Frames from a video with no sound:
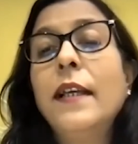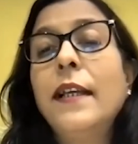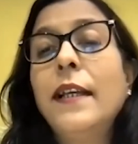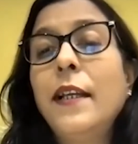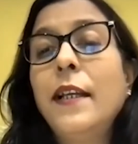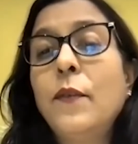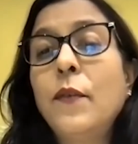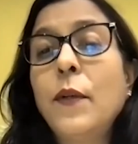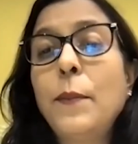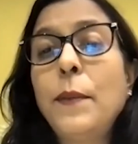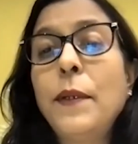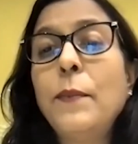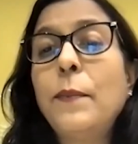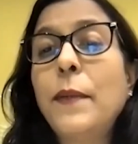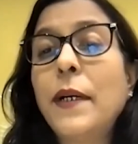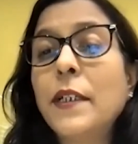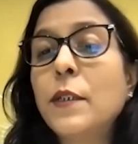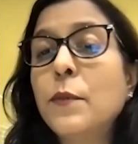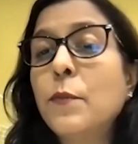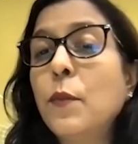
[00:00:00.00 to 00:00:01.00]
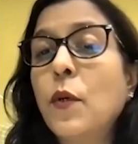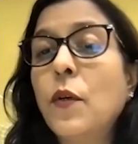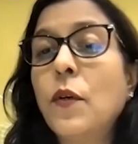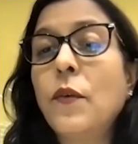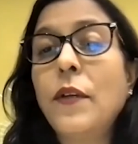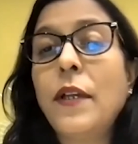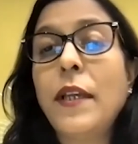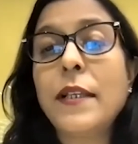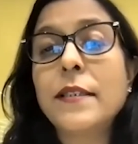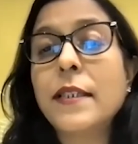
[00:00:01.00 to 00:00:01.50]
It will be much more
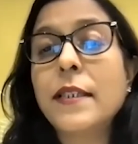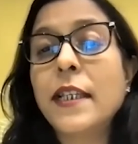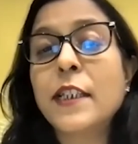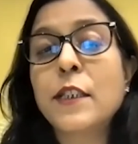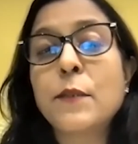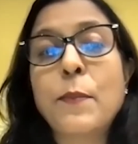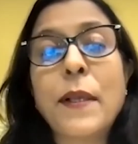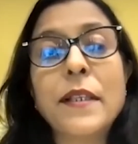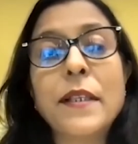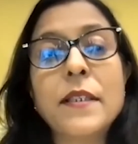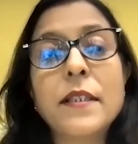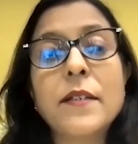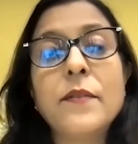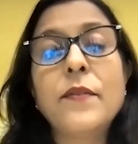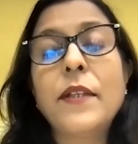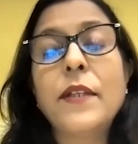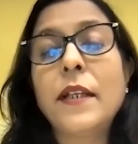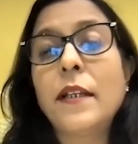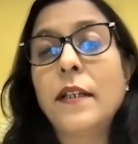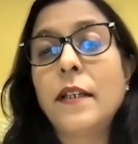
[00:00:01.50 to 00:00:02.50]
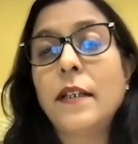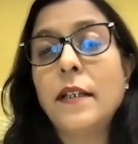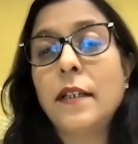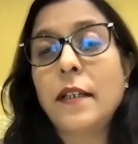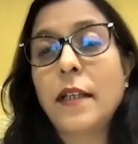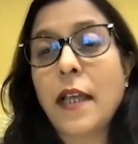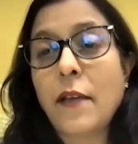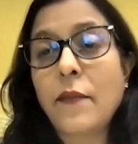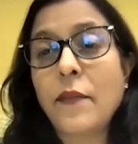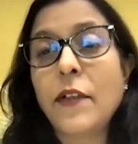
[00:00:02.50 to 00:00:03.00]
less expensive than
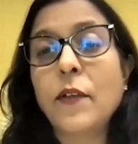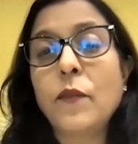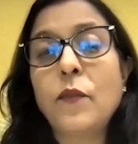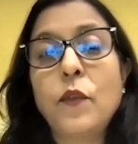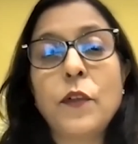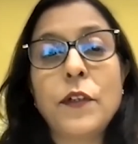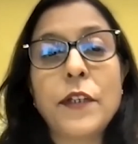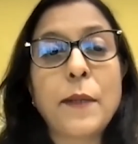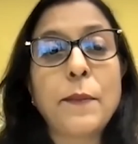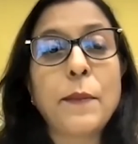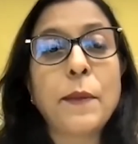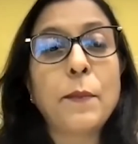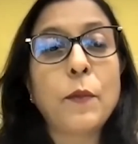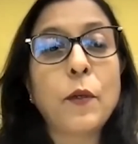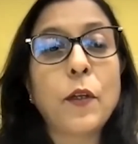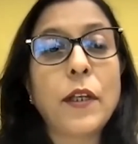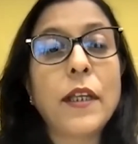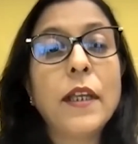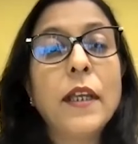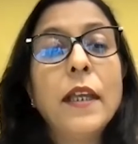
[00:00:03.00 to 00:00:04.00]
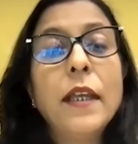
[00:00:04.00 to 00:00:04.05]
having a full-time employee.